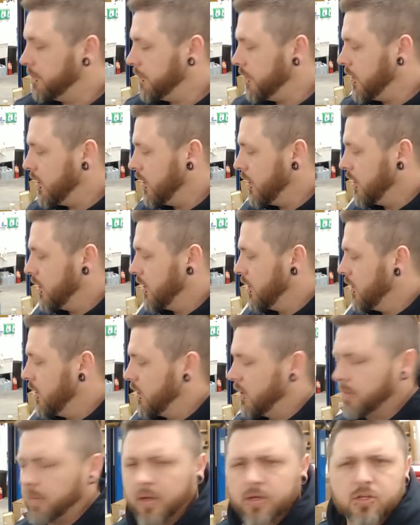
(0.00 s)

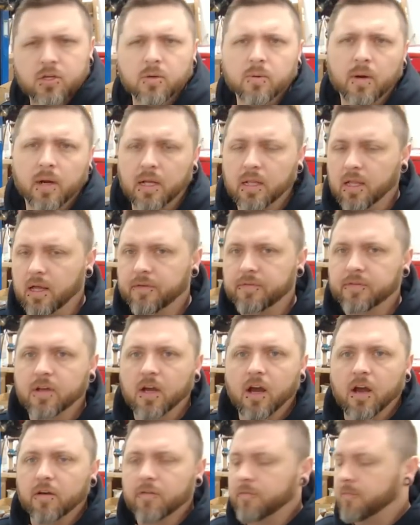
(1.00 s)
I'm not sure where I left
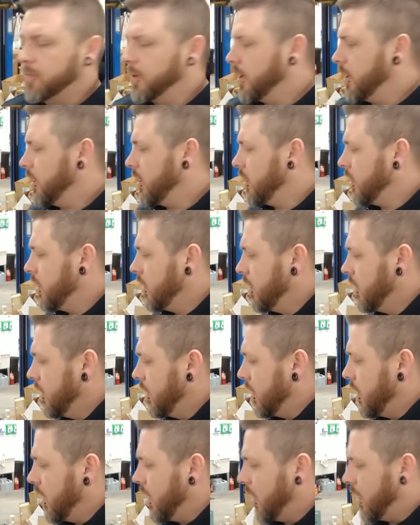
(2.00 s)
off, but
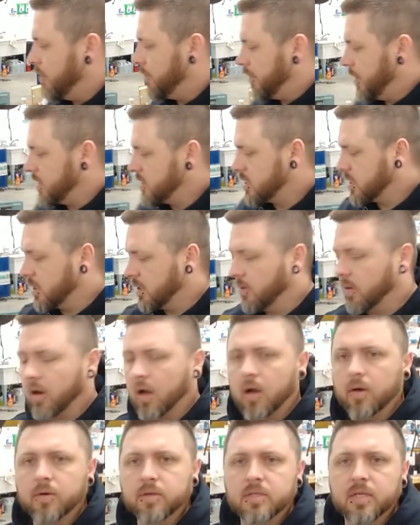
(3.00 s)
uh, basically where
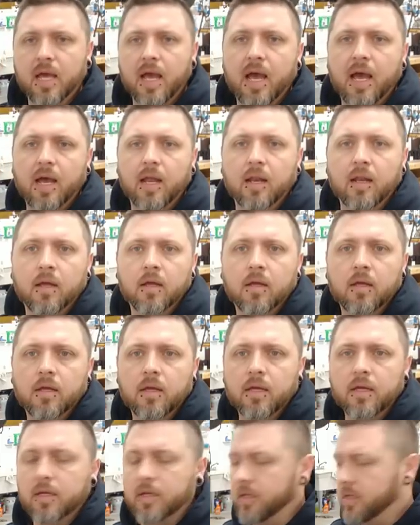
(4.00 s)
I was
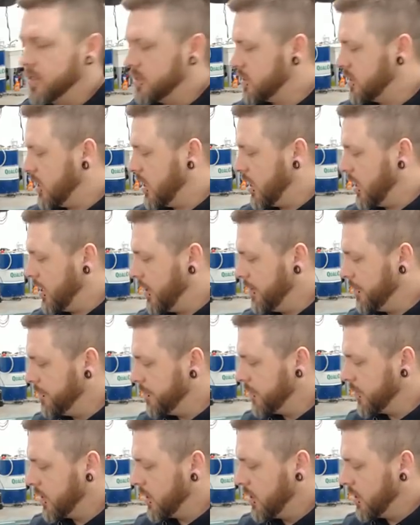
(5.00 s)
at is
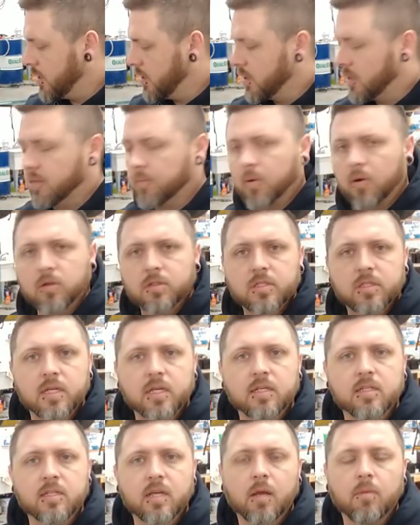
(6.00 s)
uh, the bolts
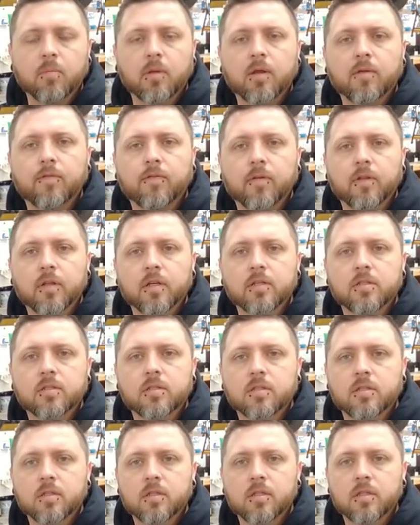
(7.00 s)
they sent me for
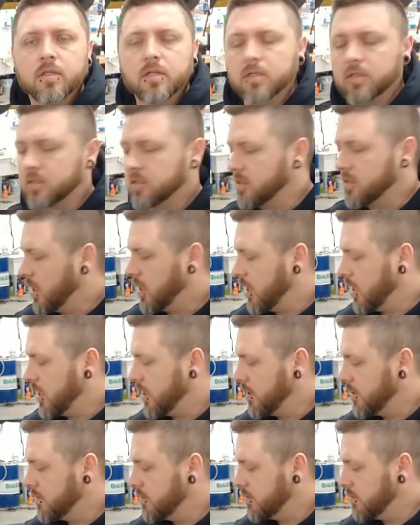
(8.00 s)
this, this
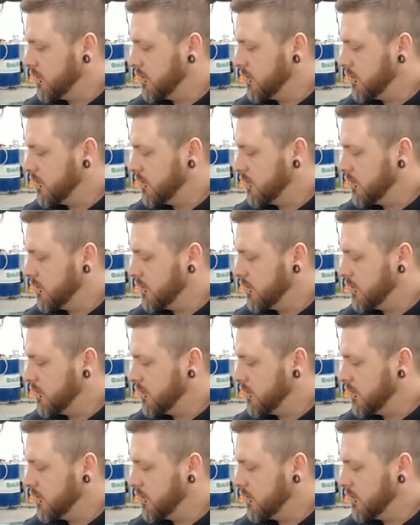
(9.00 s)
uh,